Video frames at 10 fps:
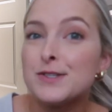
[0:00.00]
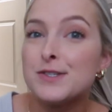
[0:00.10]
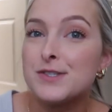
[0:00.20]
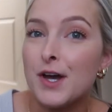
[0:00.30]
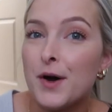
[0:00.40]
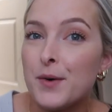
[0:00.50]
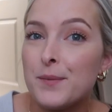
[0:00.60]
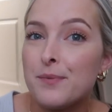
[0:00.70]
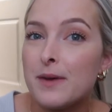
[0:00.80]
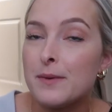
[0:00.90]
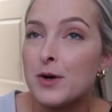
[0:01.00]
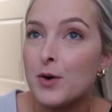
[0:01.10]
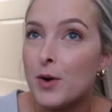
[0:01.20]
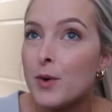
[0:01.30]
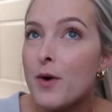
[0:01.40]
so maybe I'll
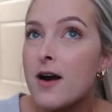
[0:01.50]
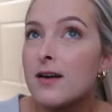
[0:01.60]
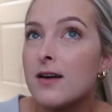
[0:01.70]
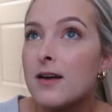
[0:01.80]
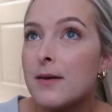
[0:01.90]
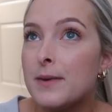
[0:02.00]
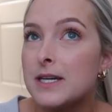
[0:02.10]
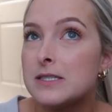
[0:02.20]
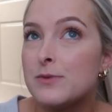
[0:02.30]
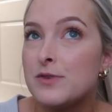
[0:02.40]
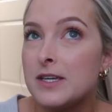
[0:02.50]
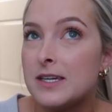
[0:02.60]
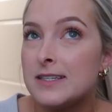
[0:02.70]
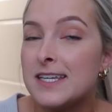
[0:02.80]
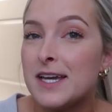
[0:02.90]
go on a walk, make a
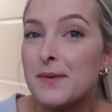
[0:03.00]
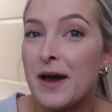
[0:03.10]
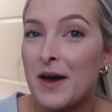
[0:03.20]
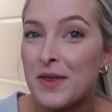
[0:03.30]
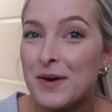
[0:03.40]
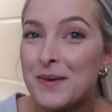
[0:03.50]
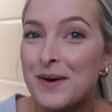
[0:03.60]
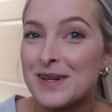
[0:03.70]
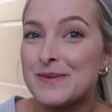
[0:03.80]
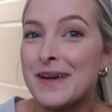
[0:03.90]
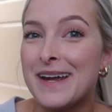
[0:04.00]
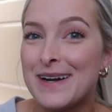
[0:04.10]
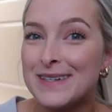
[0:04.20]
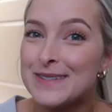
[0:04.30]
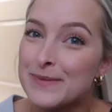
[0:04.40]
smoothie, take a bath, wash my
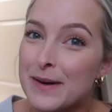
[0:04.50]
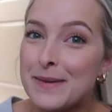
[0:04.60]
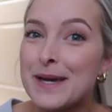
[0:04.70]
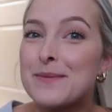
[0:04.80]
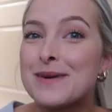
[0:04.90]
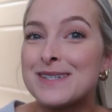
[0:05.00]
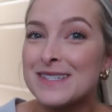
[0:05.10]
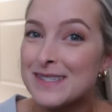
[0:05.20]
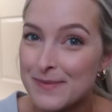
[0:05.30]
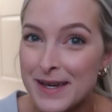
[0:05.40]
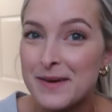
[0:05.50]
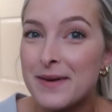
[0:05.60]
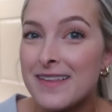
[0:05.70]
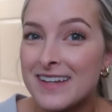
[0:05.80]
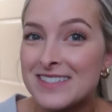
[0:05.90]
hair, do my makeup brushes, make
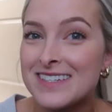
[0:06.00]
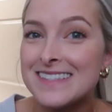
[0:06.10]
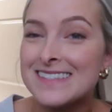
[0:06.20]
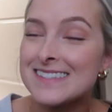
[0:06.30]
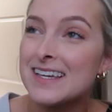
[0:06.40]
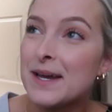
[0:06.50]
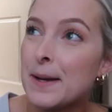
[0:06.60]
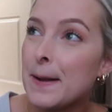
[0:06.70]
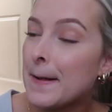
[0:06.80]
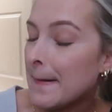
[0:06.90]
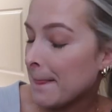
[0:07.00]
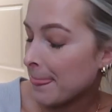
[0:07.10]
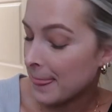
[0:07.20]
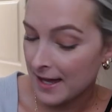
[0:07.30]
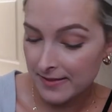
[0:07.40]
my lunches,
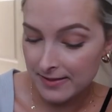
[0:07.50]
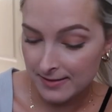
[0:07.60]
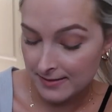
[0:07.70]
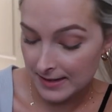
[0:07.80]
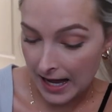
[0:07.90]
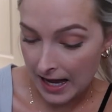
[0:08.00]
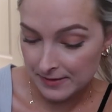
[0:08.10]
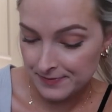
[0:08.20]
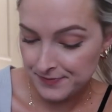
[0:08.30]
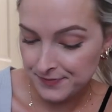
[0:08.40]
and yeah.